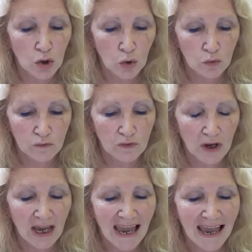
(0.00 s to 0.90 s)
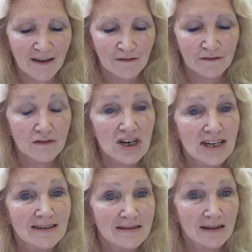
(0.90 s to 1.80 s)
over every
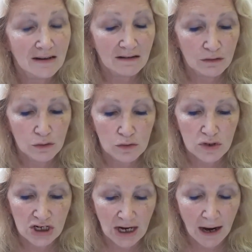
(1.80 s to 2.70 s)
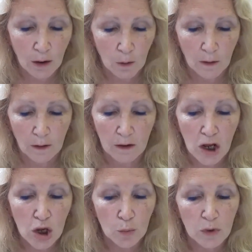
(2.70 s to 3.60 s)
single tower
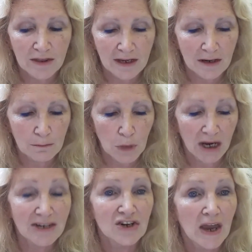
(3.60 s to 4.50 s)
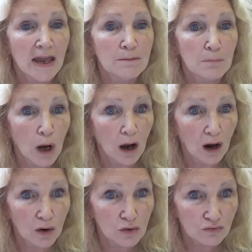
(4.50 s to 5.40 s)
within my
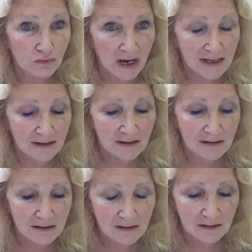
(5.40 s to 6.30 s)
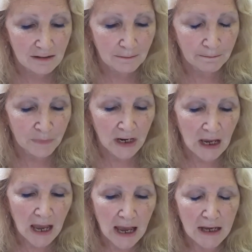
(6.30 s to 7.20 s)
10-mile radius.
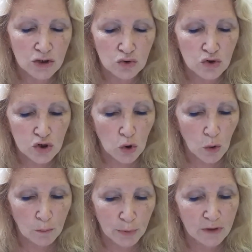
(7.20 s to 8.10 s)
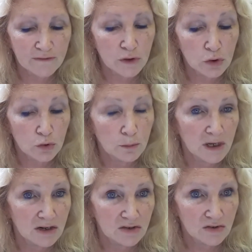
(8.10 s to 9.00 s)
And on top of the
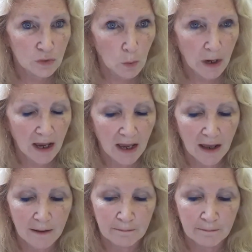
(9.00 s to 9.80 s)
luminous square,